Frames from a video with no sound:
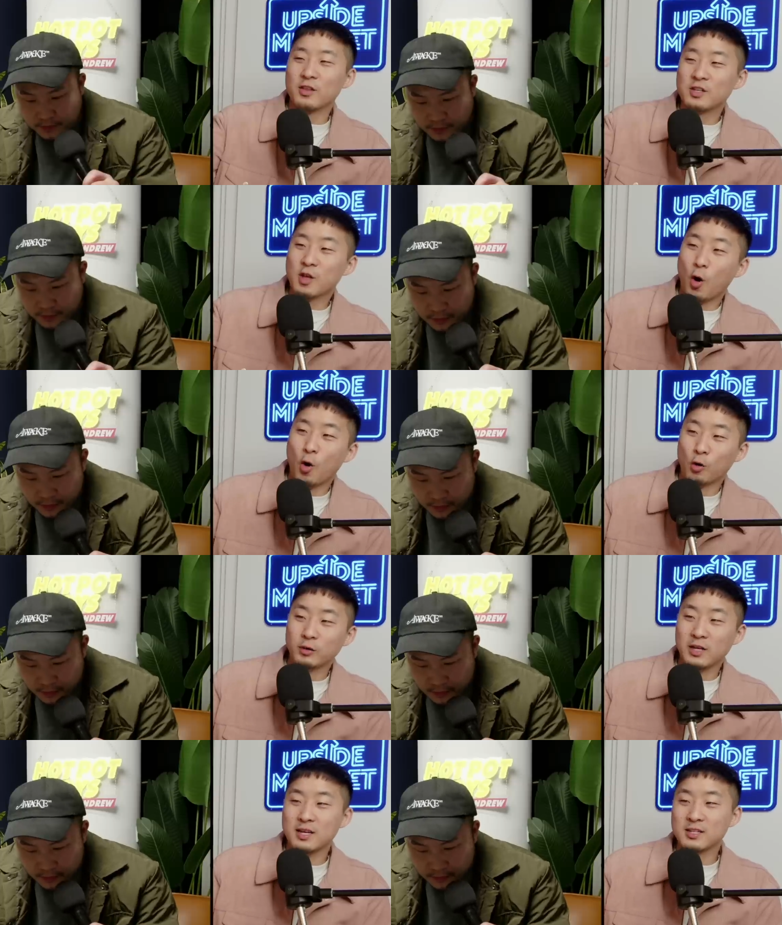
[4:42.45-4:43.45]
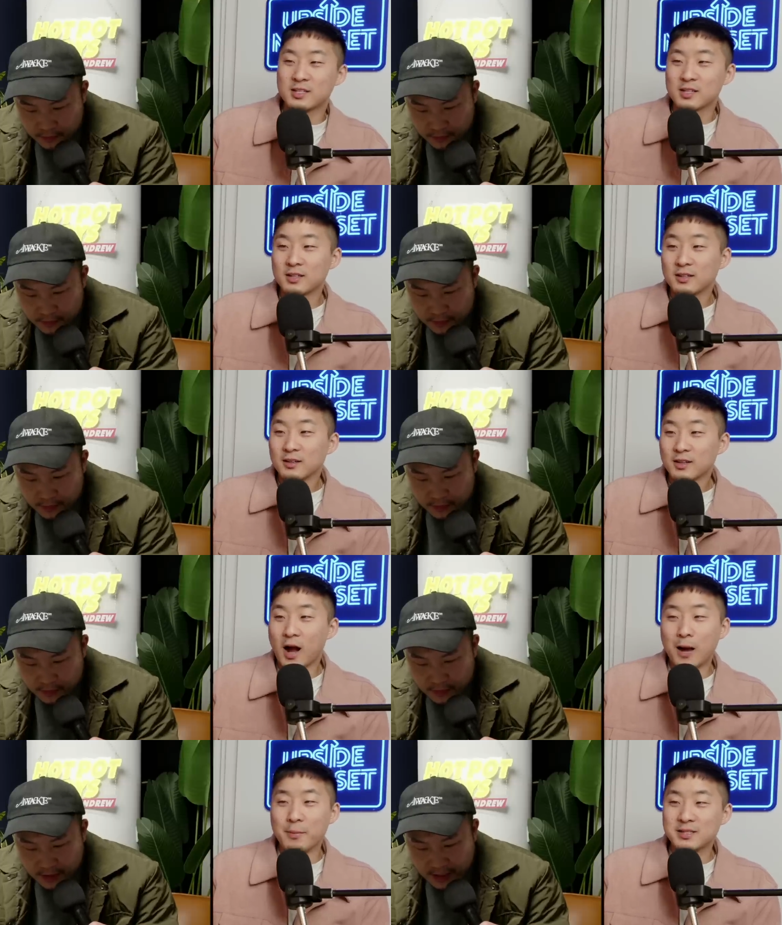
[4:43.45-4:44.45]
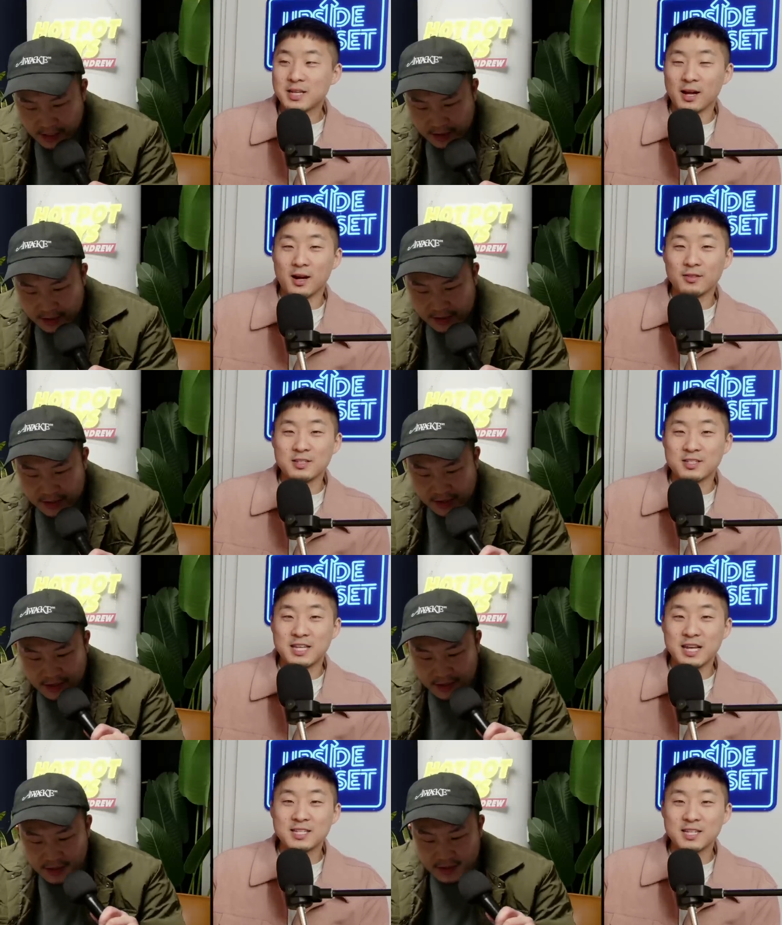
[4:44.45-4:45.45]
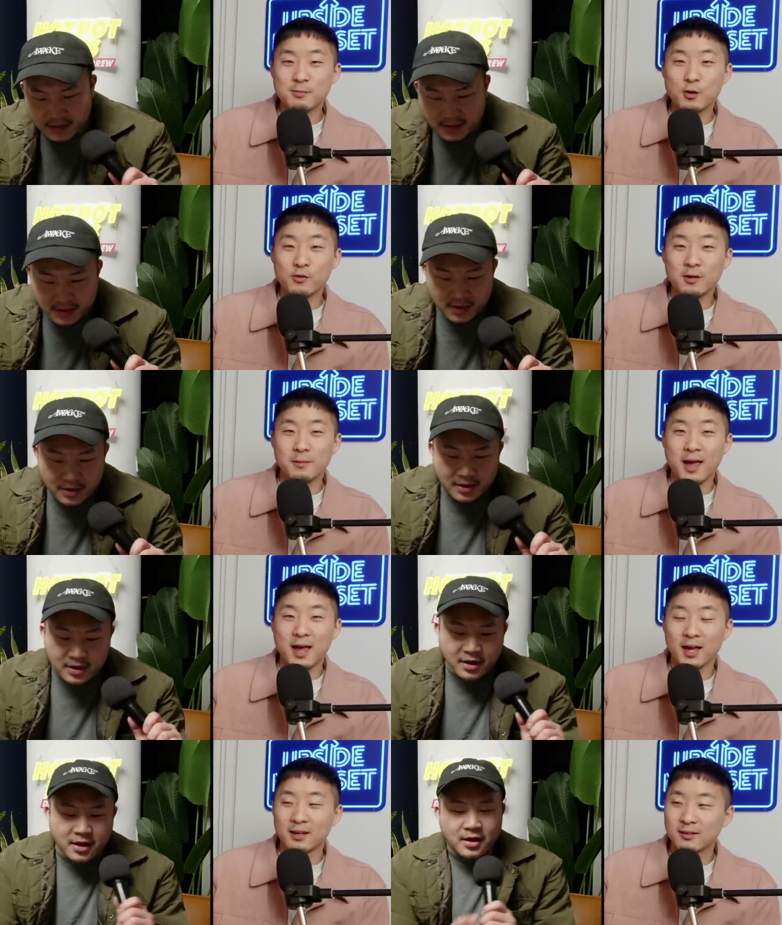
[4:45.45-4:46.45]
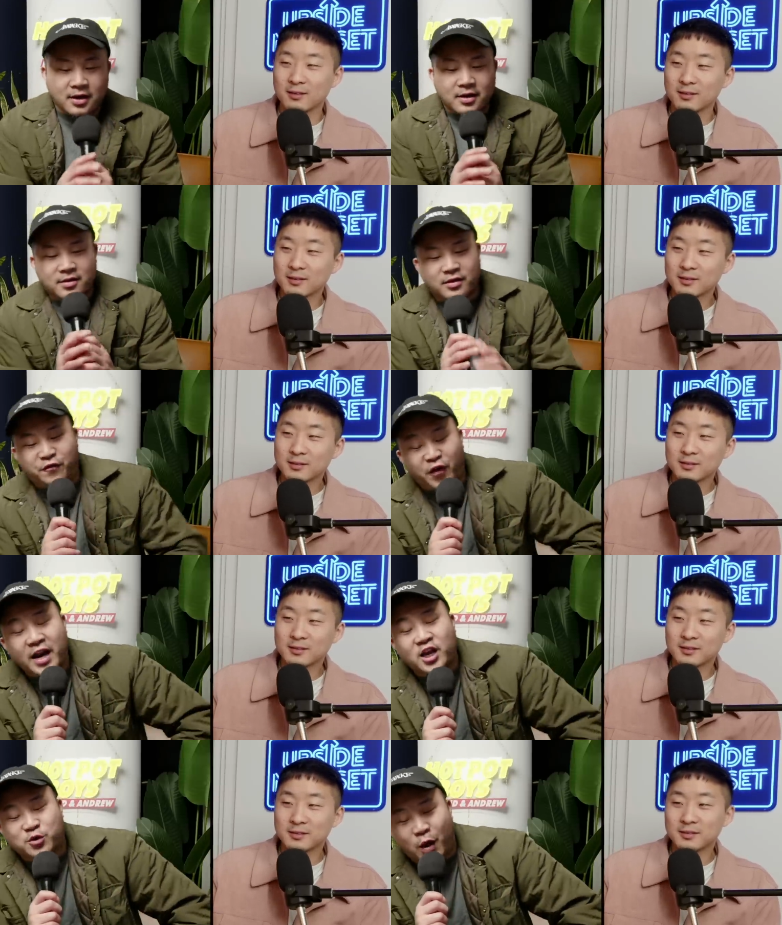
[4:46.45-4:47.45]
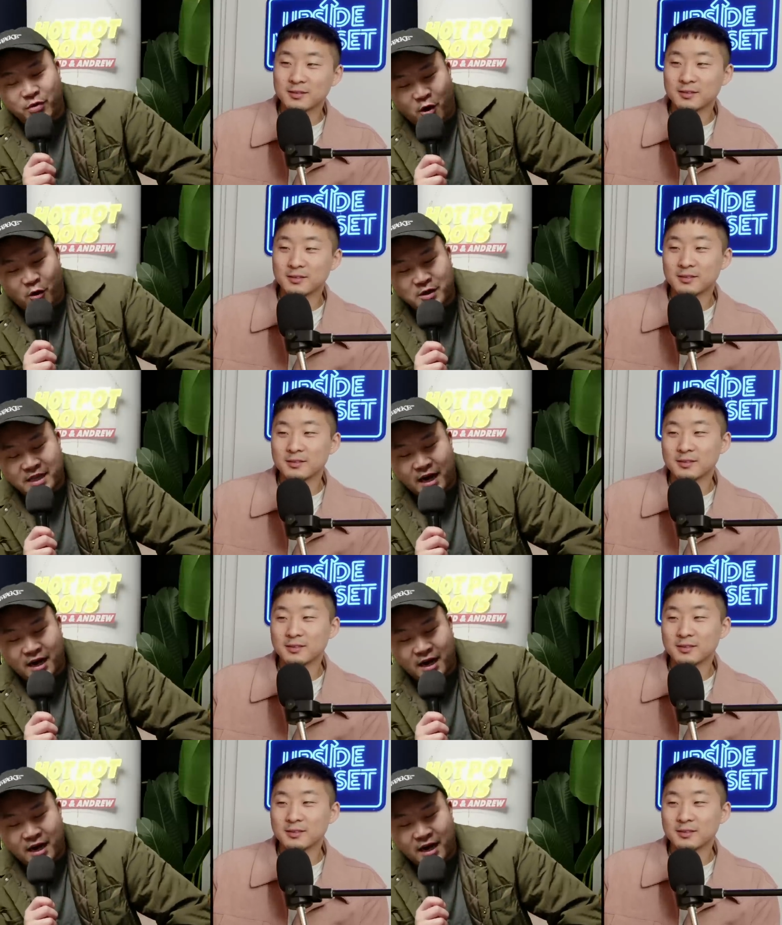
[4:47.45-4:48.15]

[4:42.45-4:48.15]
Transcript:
Speaker 1: all these oldies commenting on this Disney movie, man. The funniest one, though, was the,